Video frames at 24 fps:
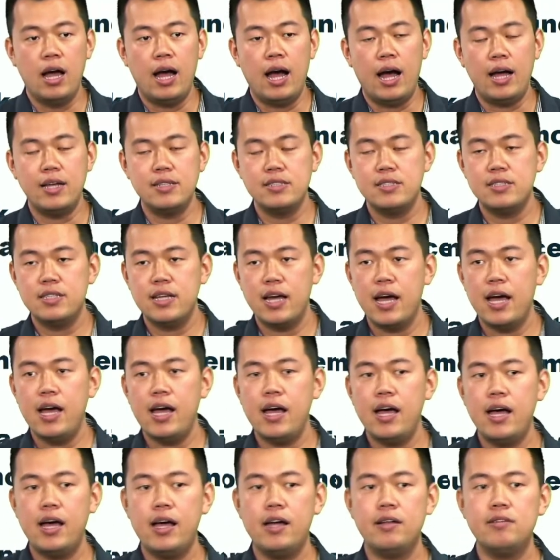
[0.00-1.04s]
and
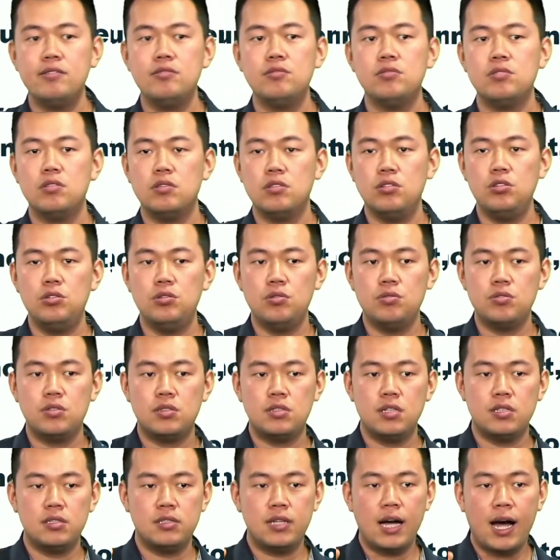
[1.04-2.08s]
then use
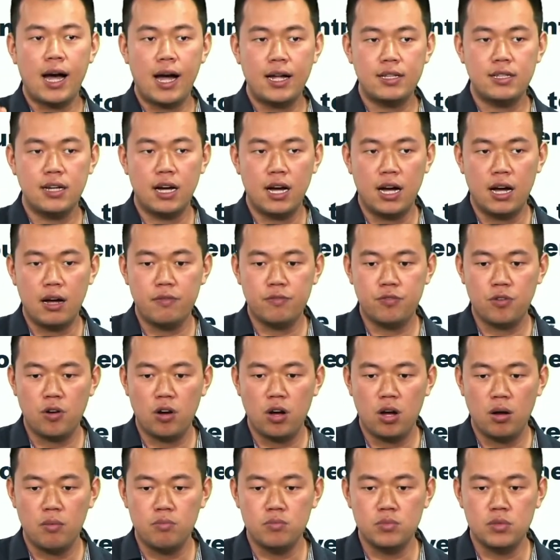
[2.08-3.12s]
the data
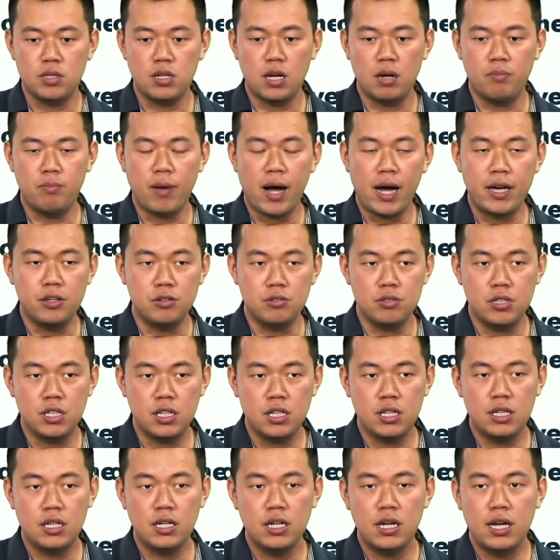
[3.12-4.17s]
from my
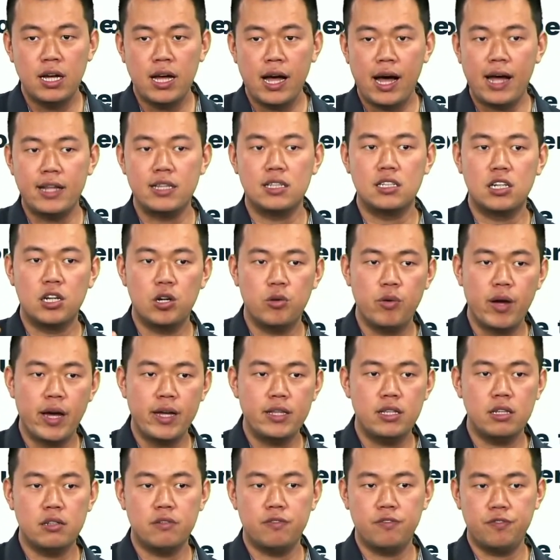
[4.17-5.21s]
uni and
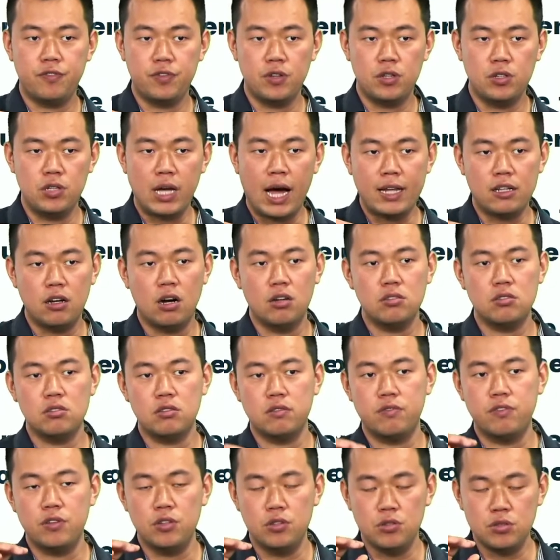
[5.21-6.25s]

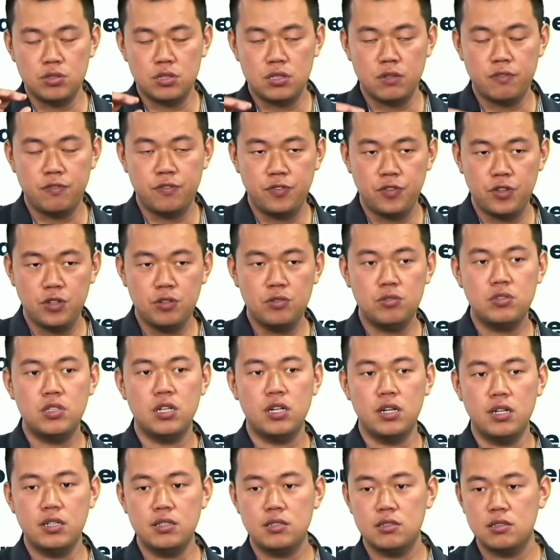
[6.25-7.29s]
use the
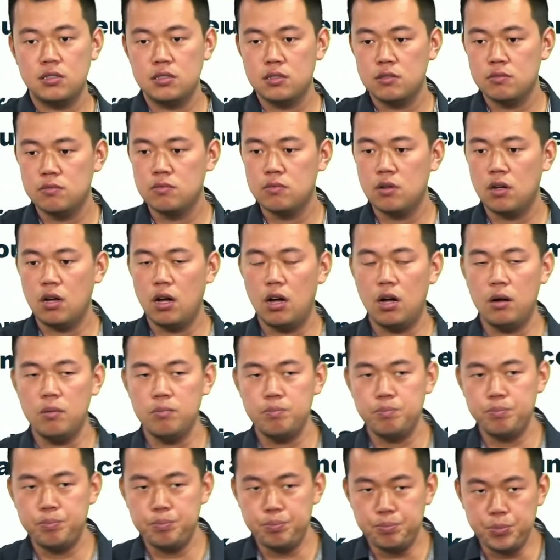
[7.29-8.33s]
filters
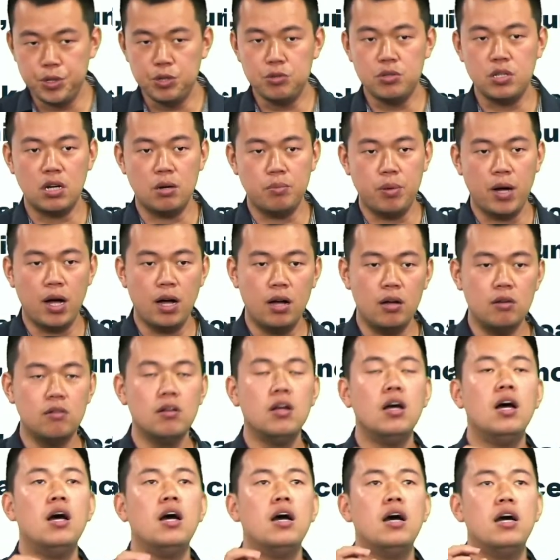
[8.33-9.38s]
building upon
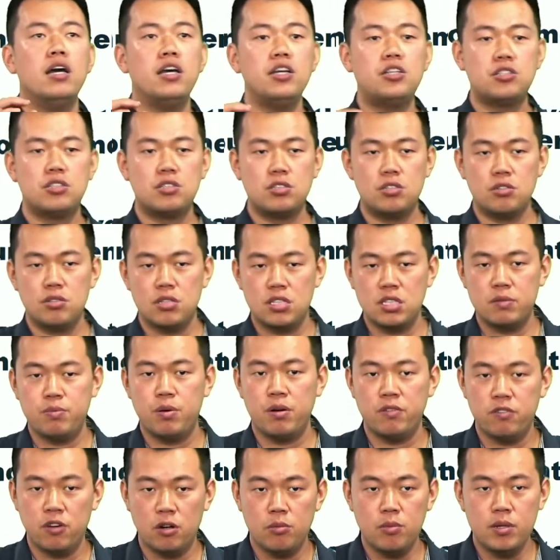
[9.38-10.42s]
each student's
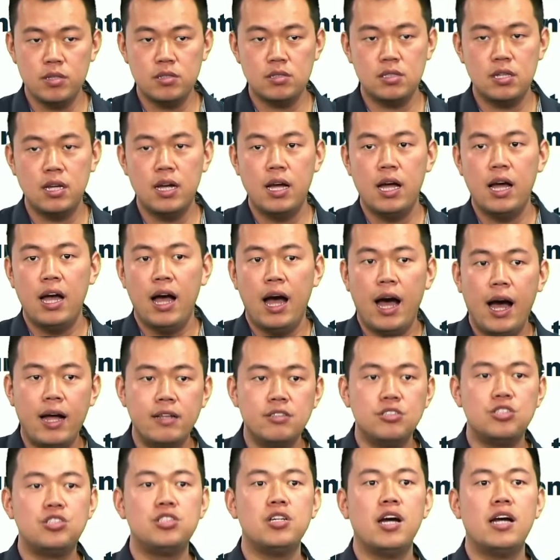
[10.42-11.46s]
performance
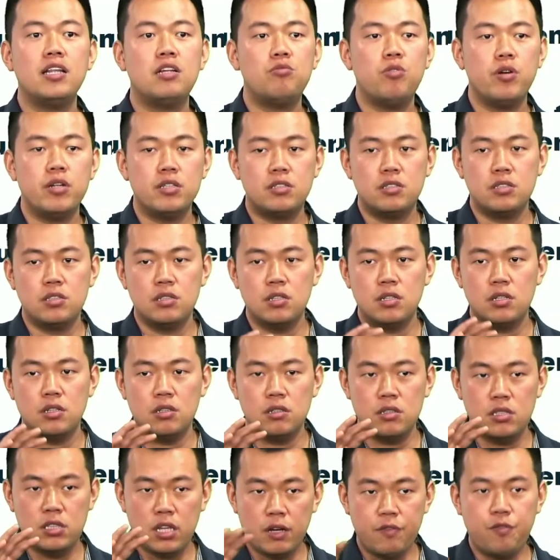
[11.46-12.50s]
and generate
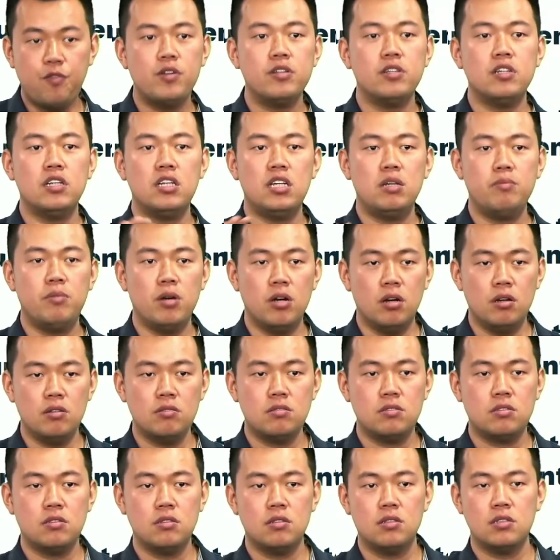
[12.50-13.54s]
different
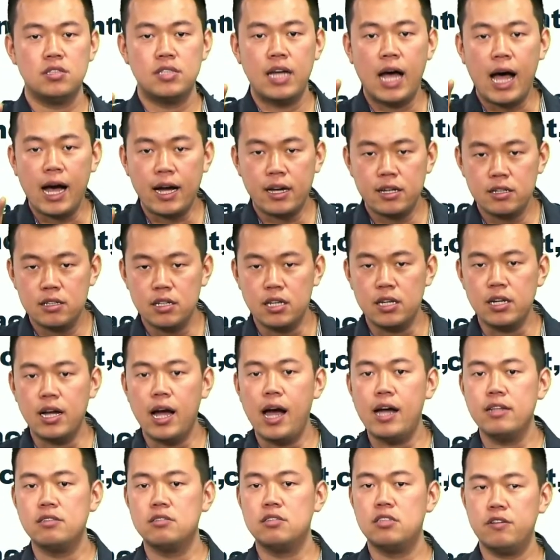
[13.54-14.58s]
emails targeting
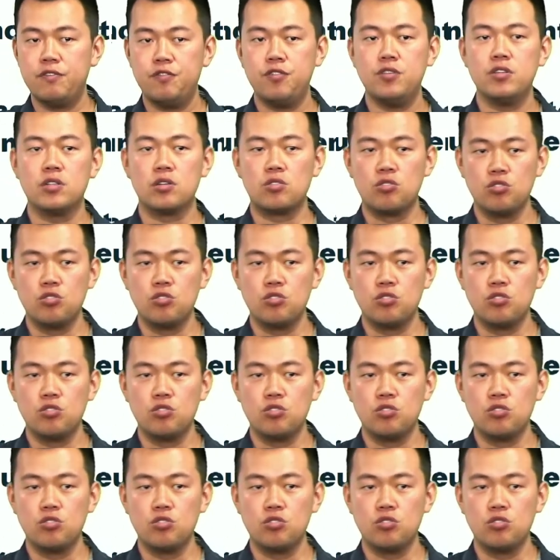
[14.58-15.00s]
at different